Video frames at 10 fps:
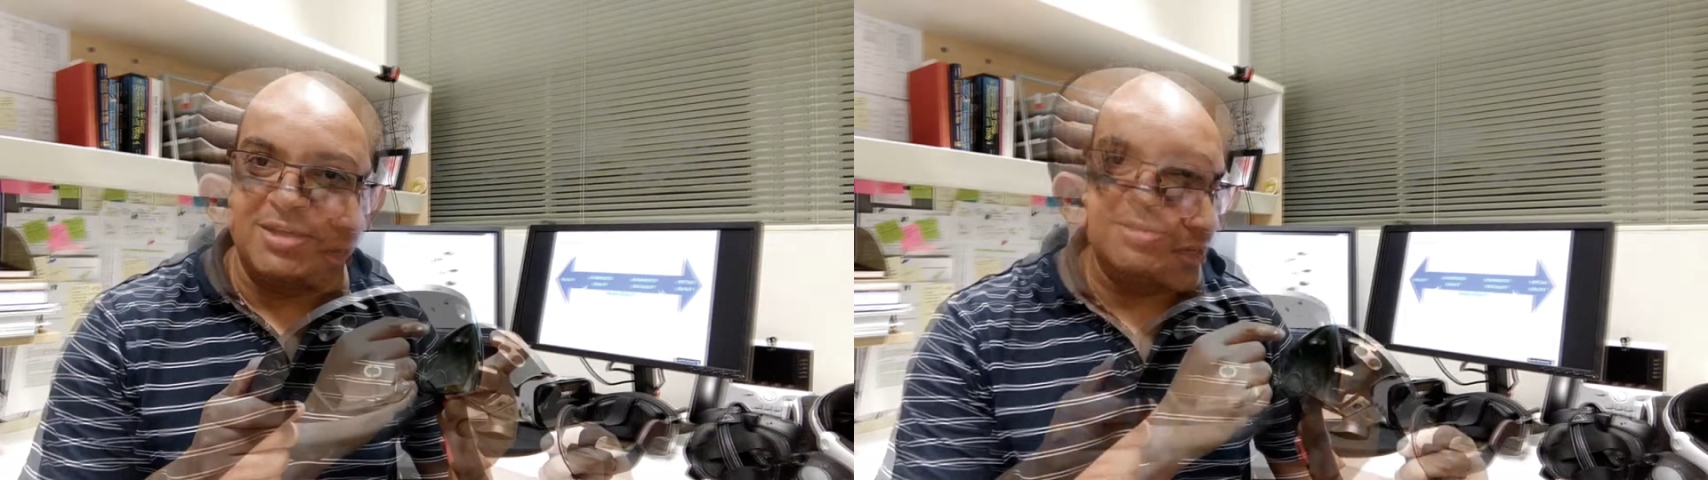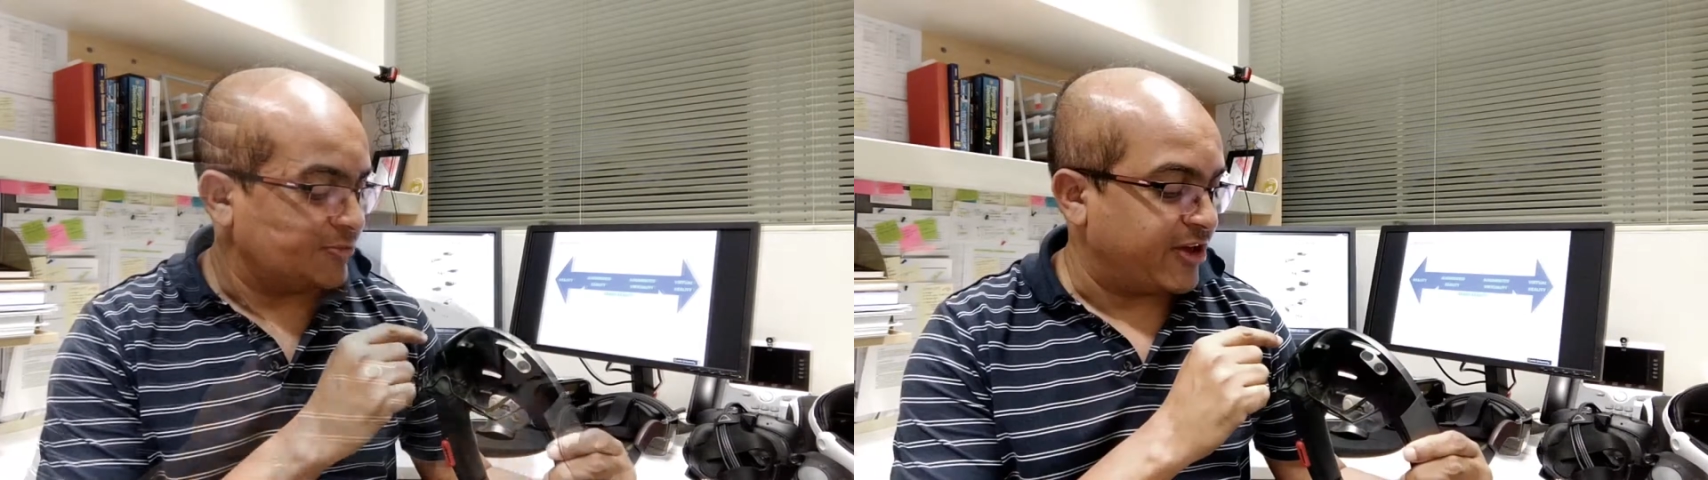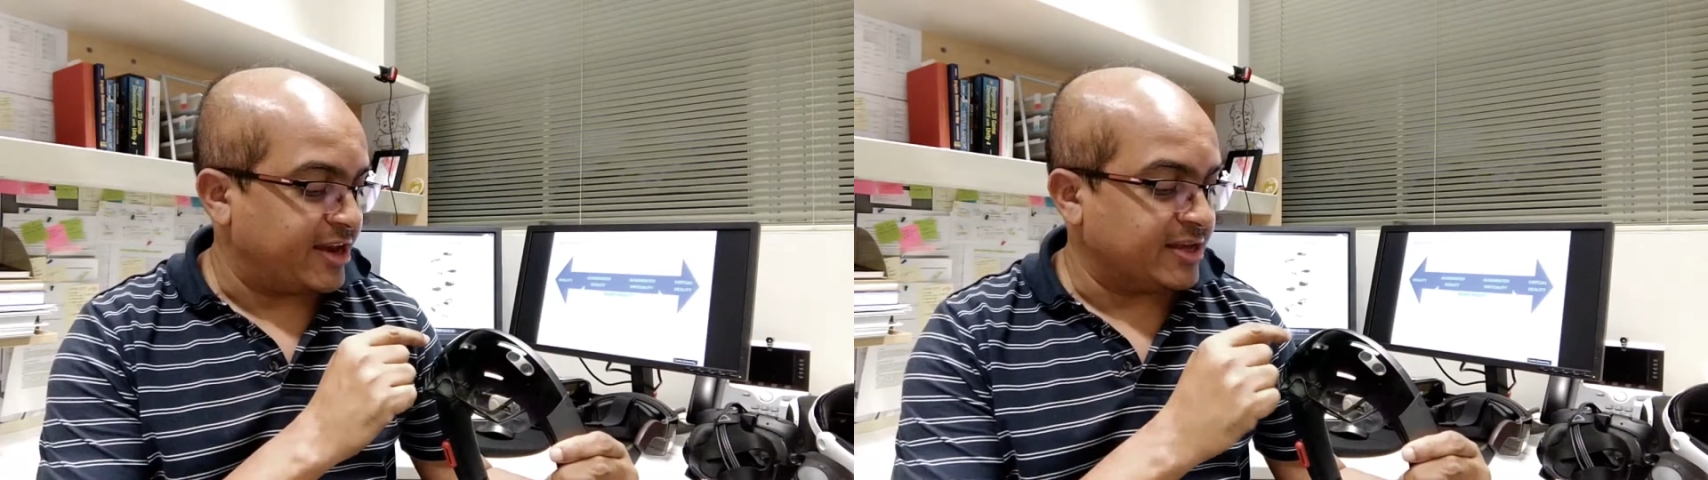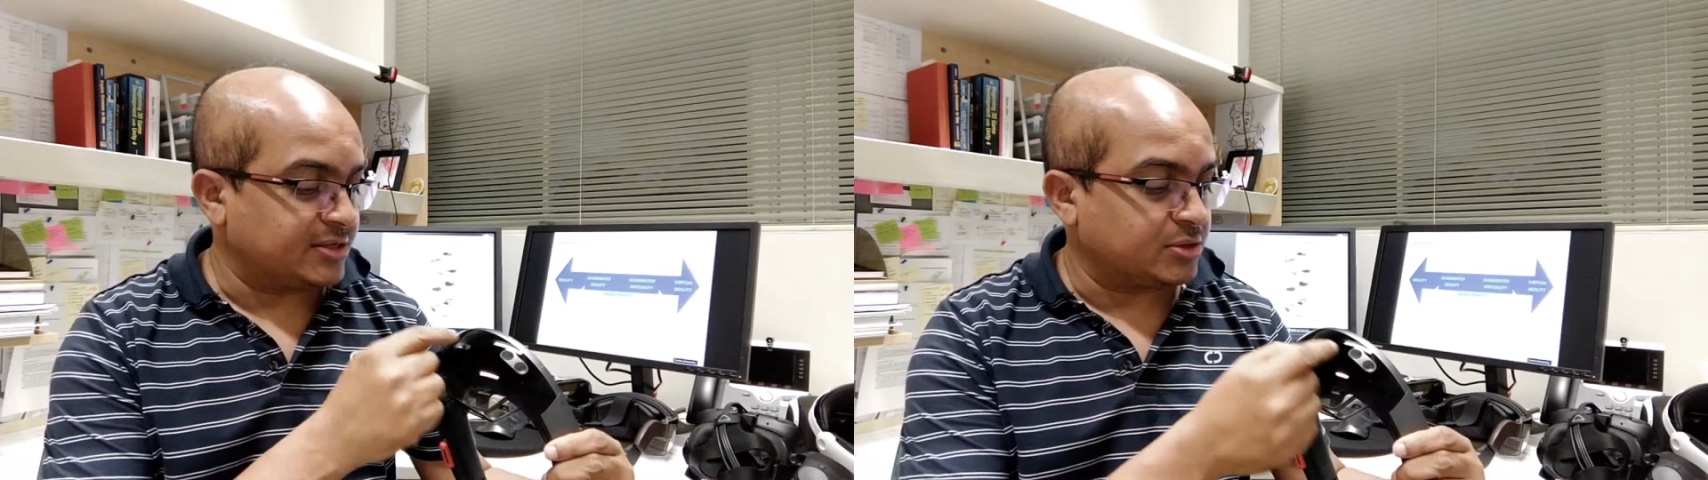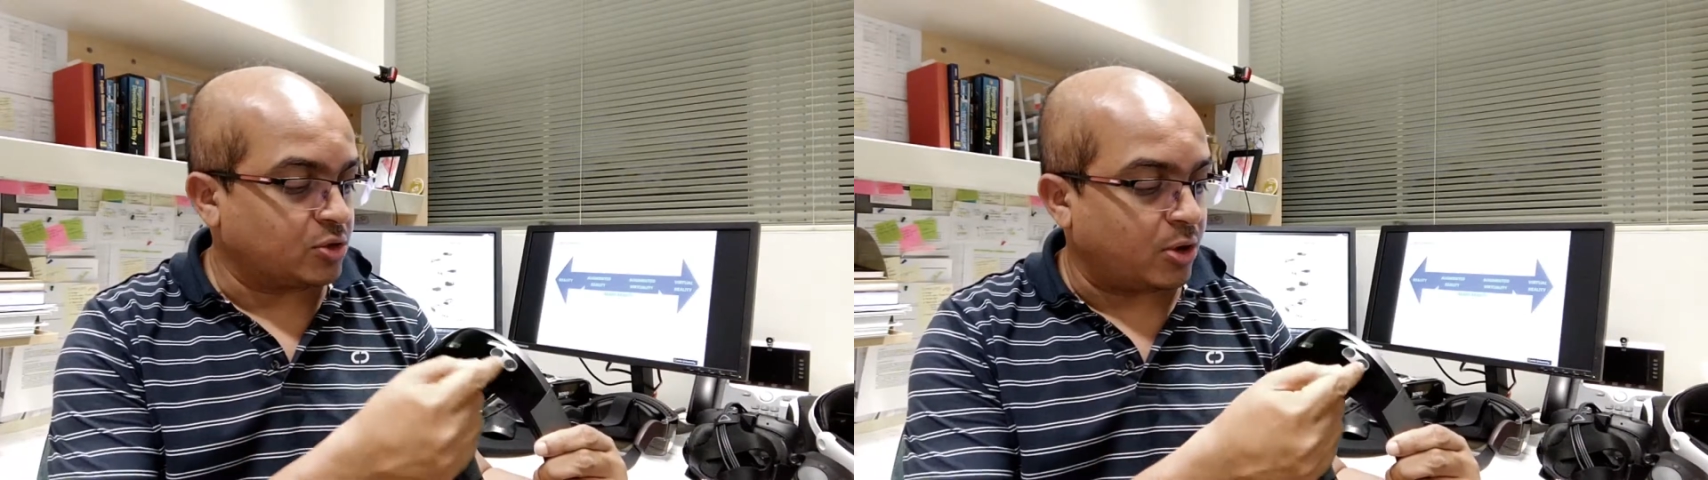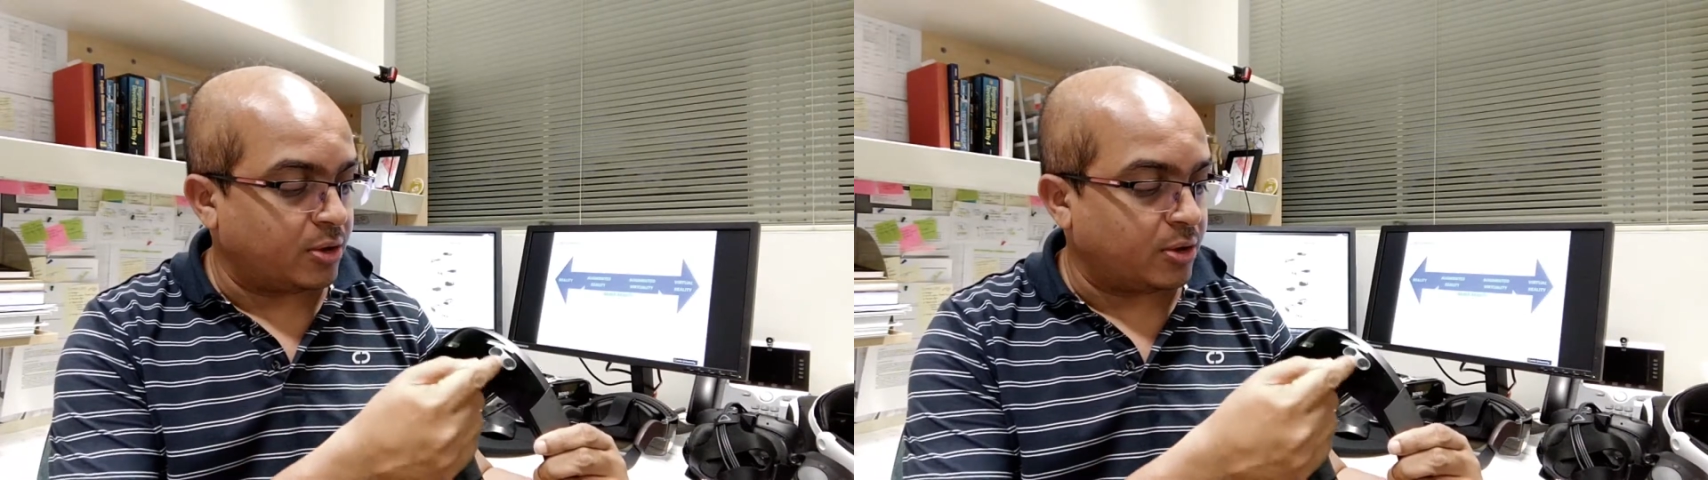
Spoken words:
It has various